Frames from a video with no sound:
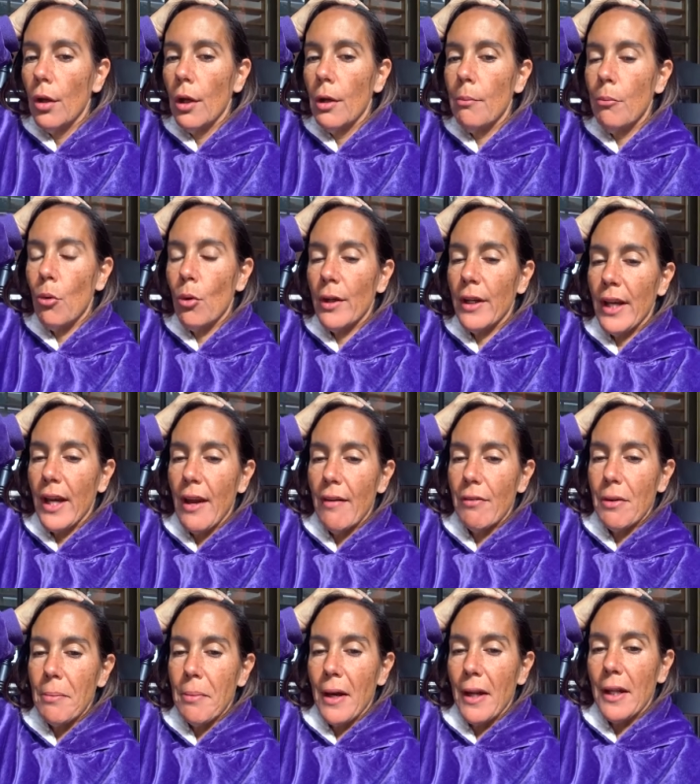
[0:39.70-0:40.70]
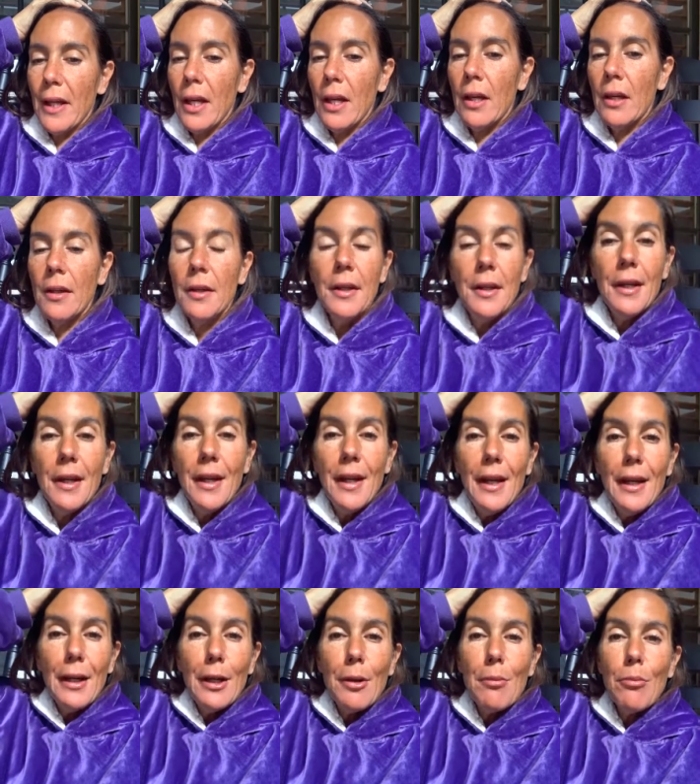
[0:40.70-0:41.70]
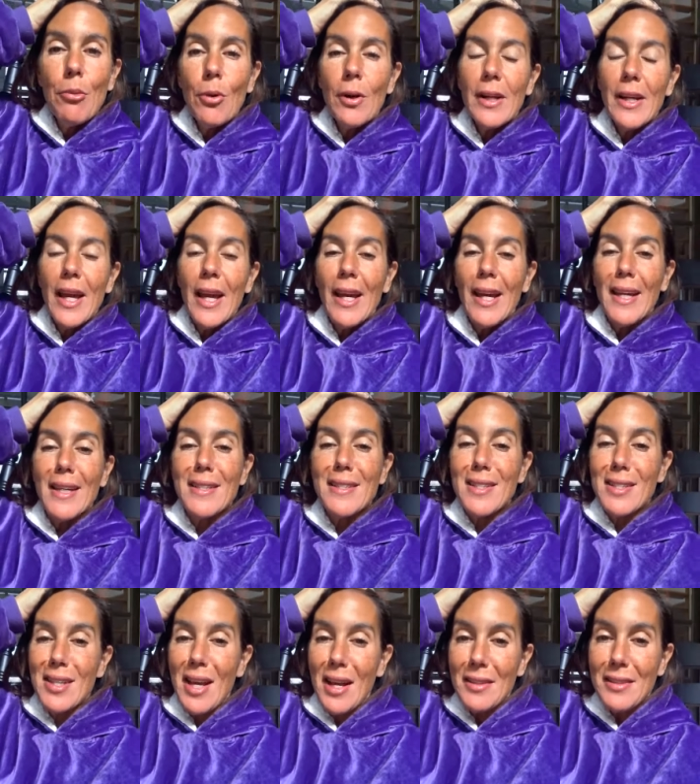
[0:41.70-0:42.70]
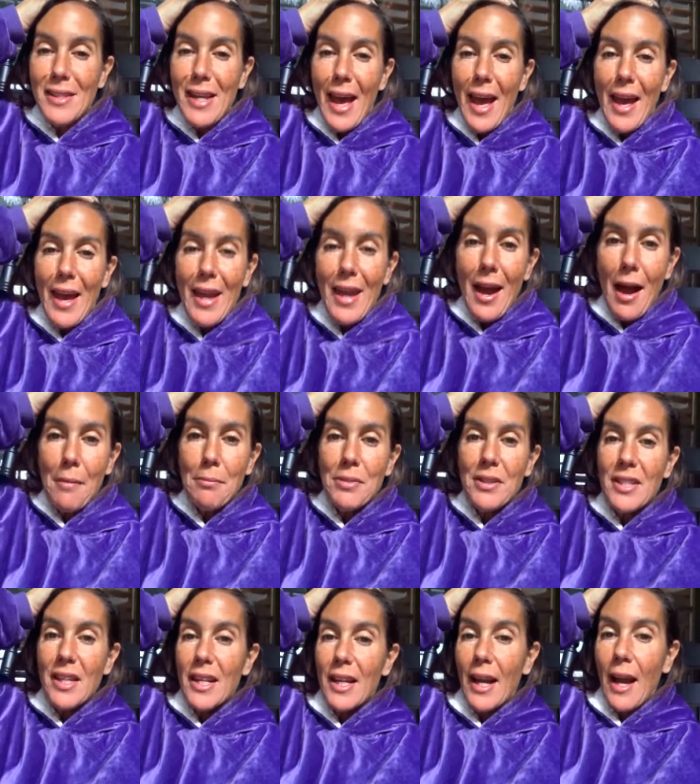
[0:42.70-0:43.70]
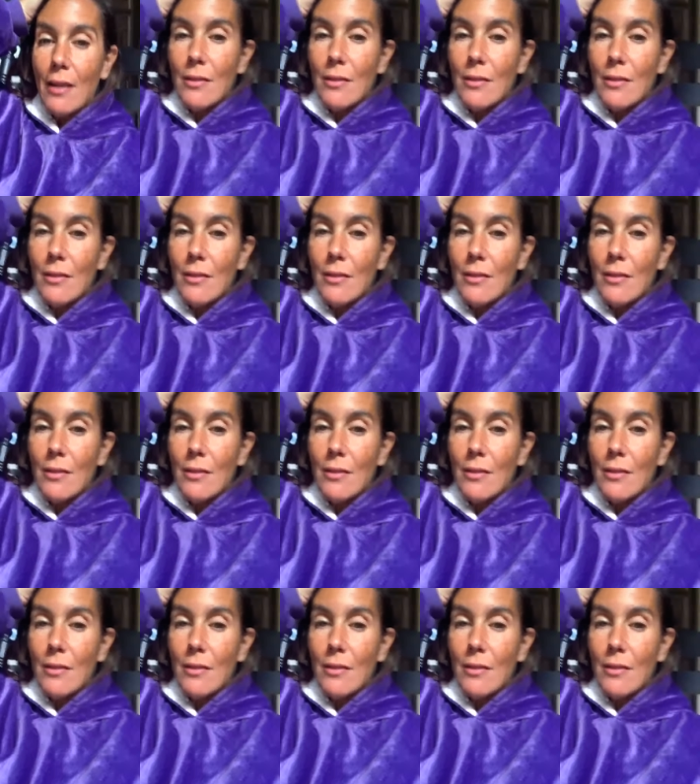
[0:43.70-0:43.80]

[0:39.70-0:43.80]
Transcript: Good morning, everybody. Good morning. It's Sunday. I'm sitting